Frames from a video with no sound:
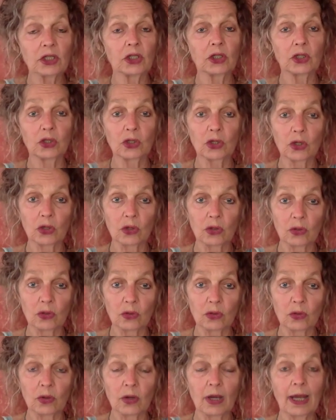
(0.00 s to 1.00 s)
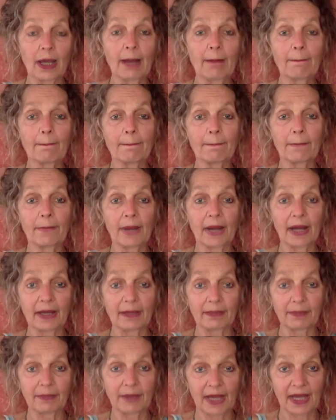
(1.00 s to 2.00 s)
no
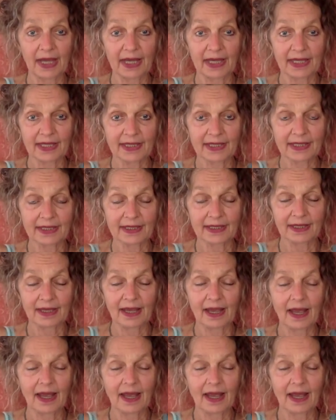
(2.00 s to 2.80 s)
bypass.